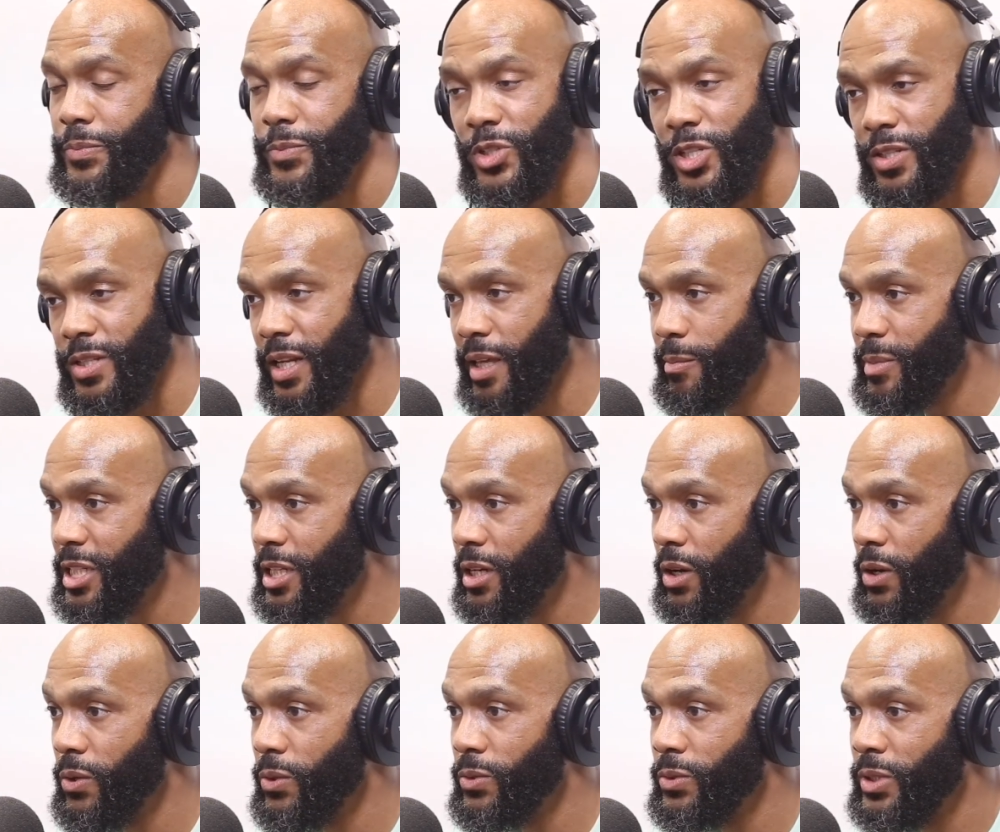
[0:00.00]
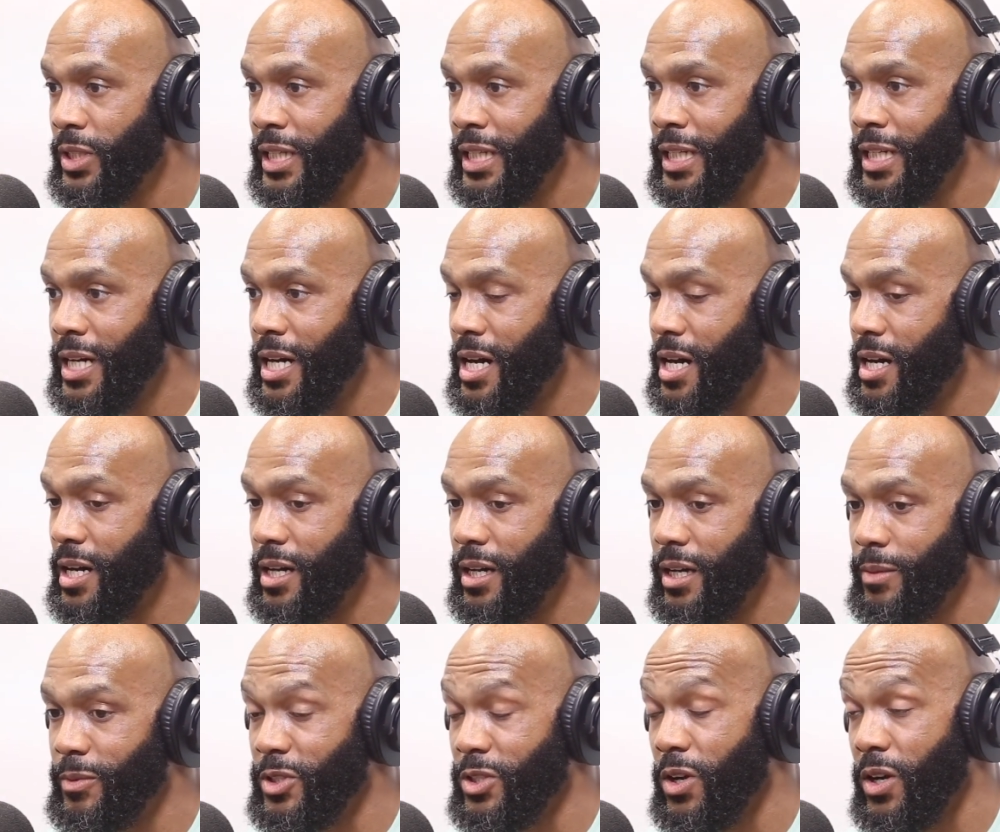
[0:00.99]
Just let me know.
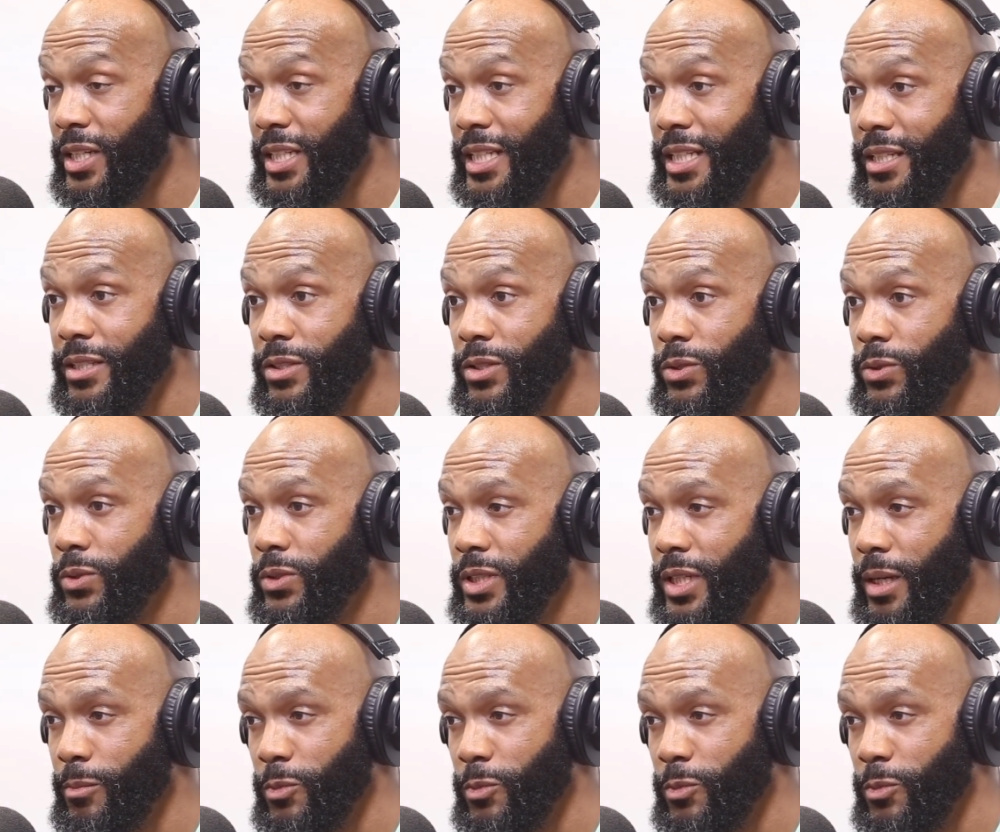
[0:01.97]
Start getting into it.